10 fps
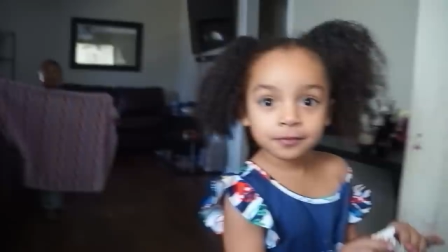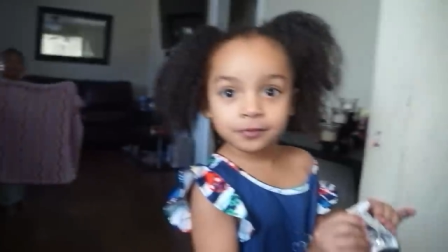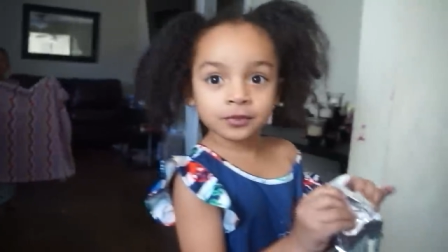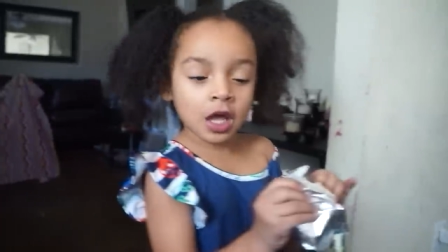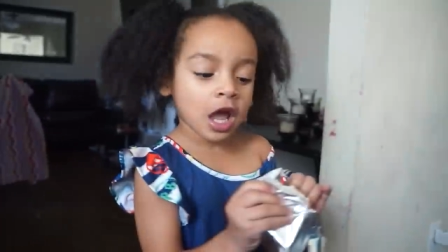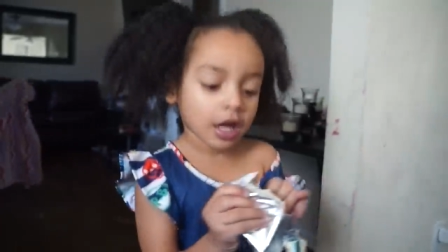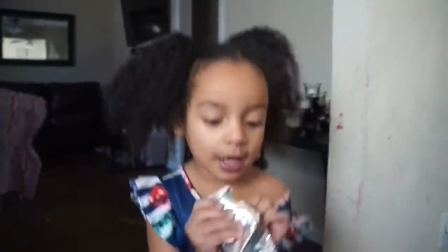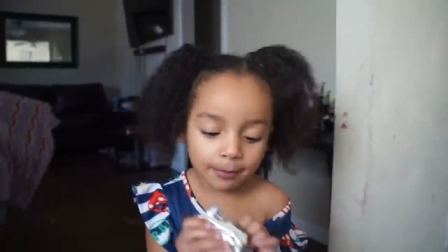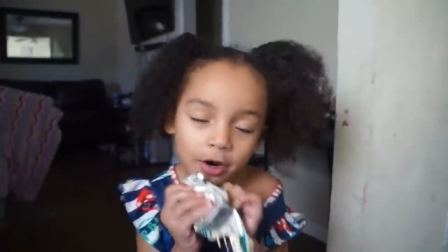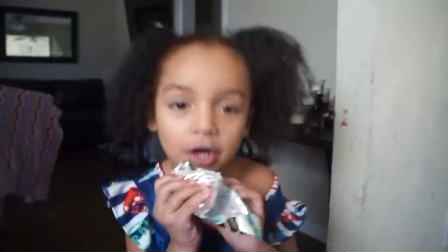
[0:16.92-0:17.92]
Good
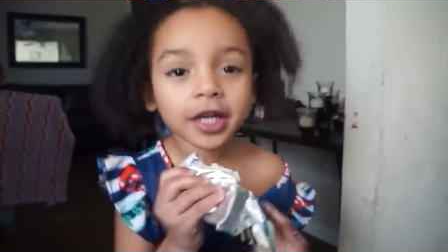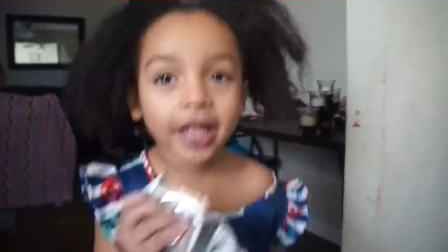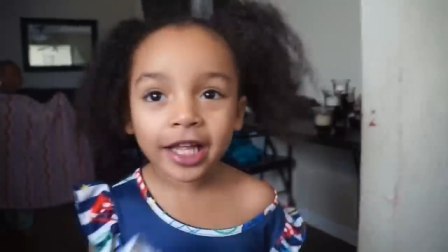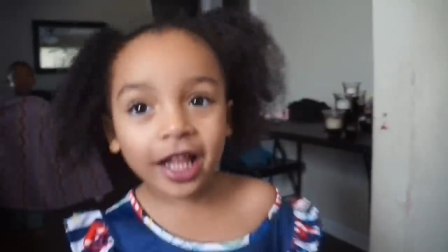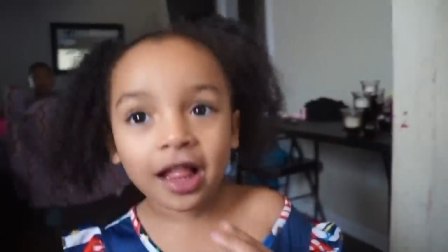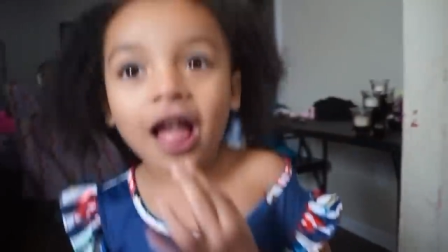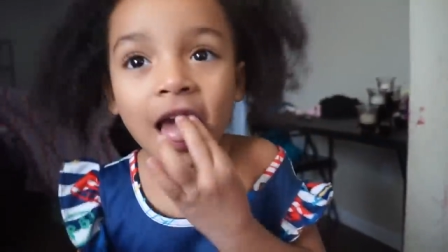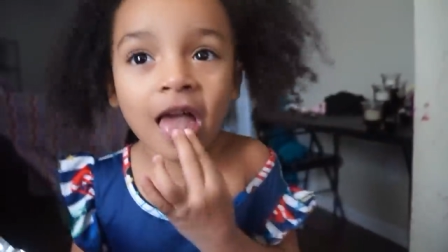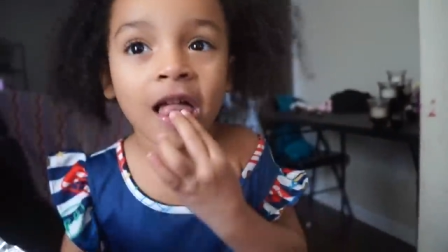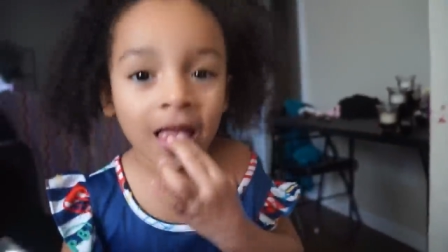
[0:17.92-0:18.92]
morning.
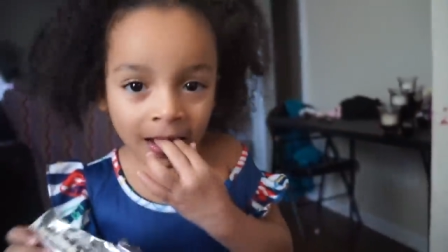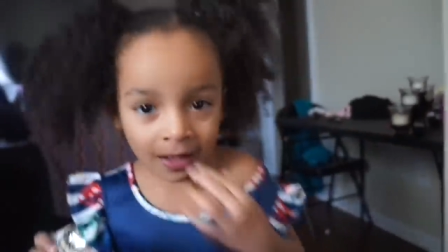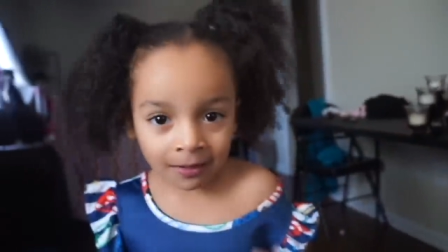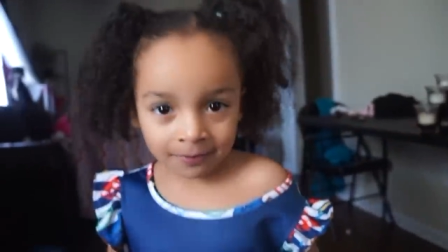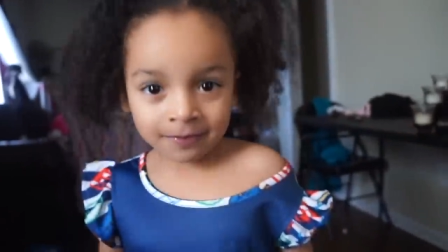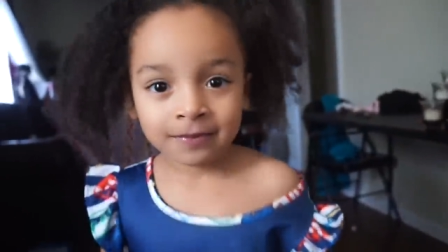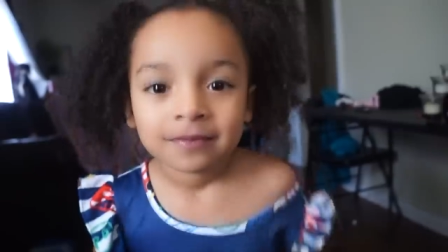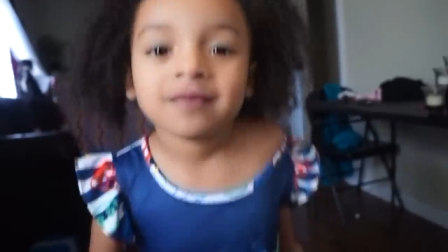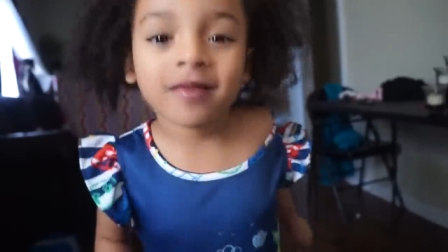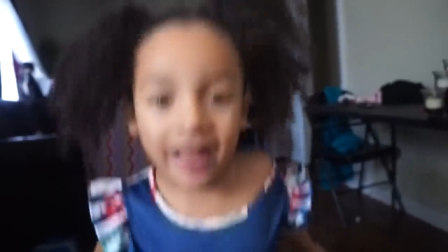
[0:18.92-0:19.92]
All right, holla at the
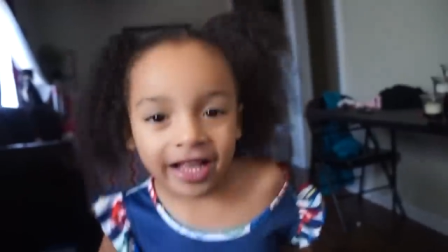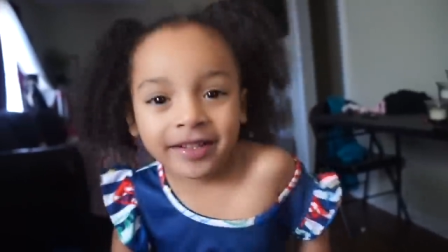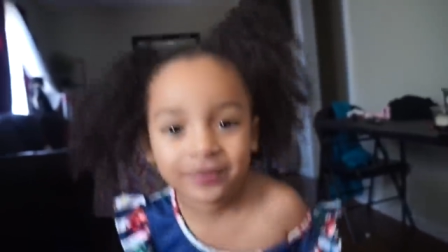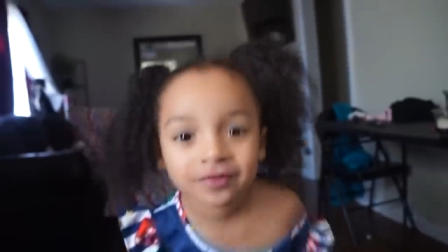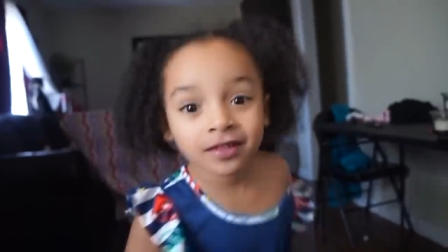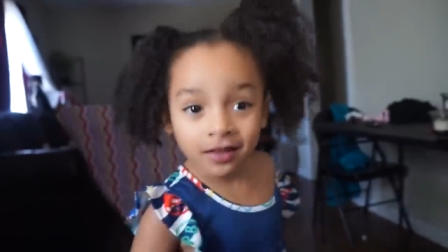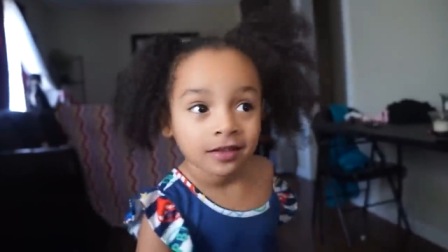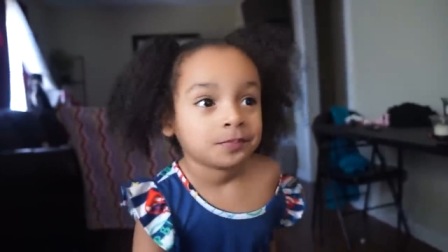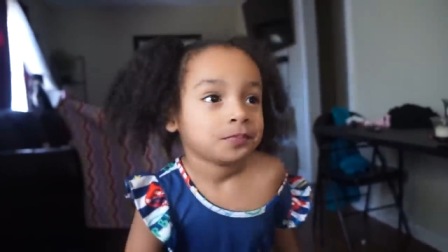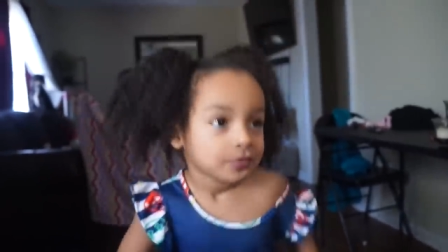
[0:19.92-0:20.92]
people. Talk to them.